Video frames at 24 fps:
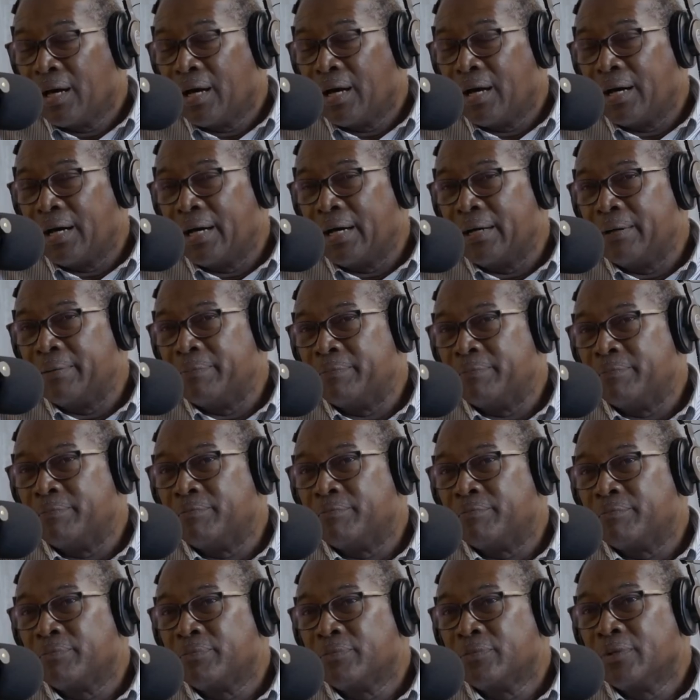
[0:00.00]
And
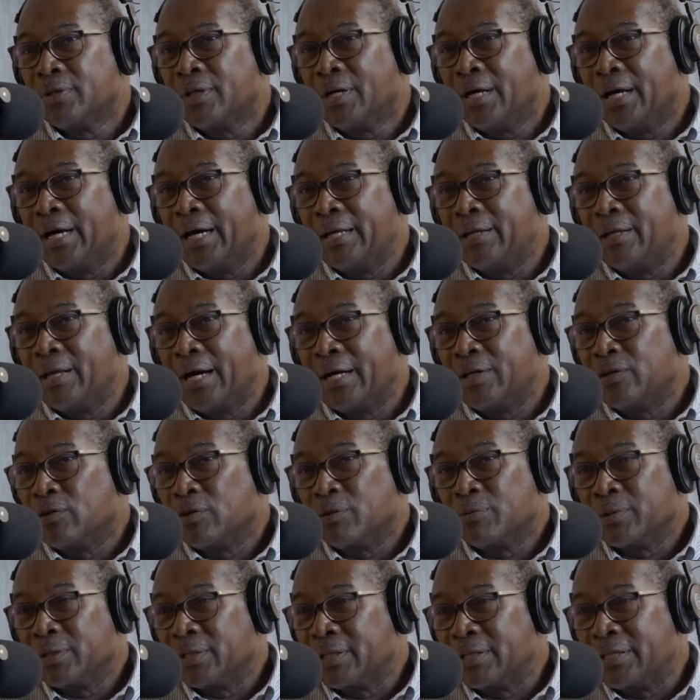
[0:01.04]
I don't know
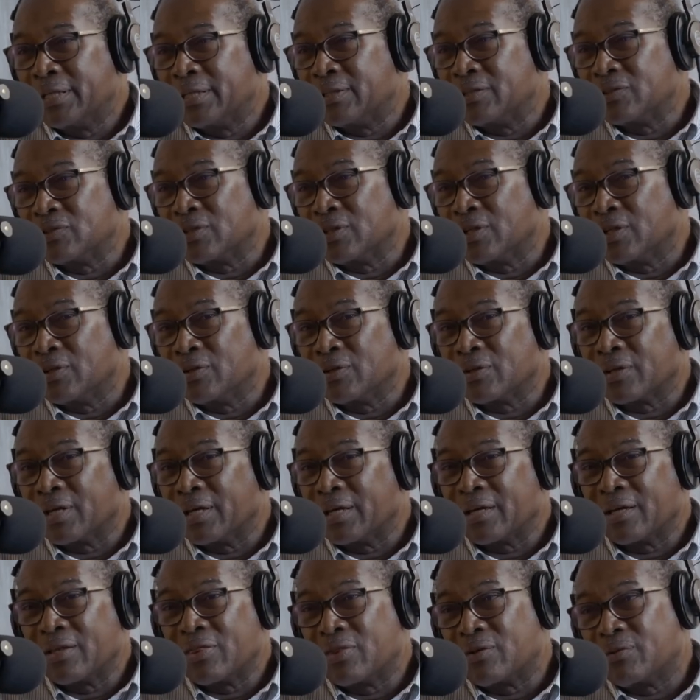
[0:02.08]
what the data is going to look
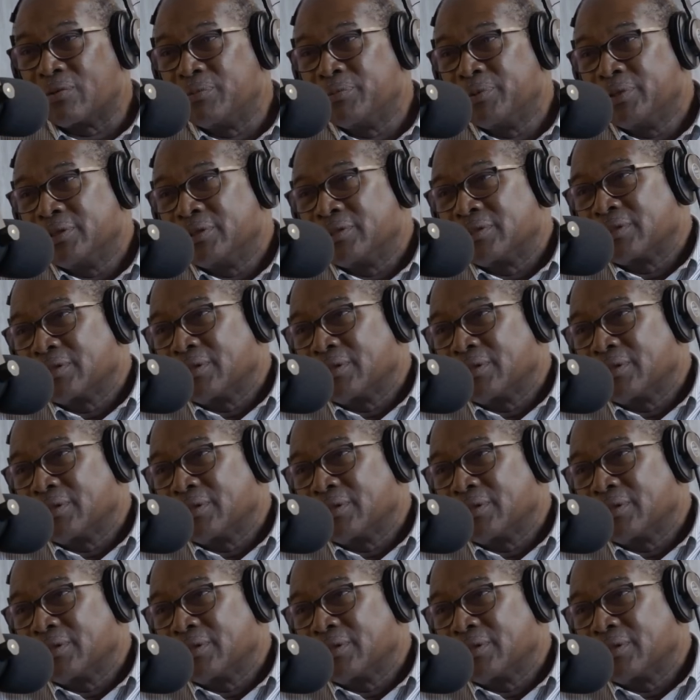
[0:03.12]
like in 3 months